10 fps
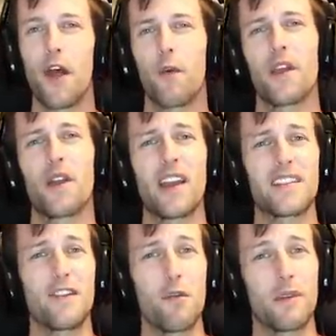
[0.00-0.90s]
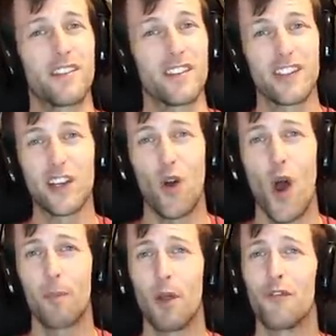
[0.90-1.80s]
That way you guys never miss a single
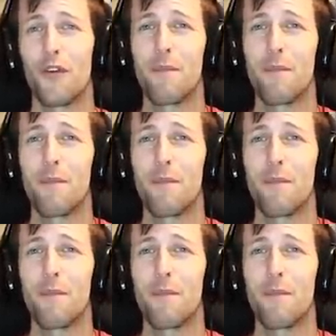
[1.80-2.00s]
upload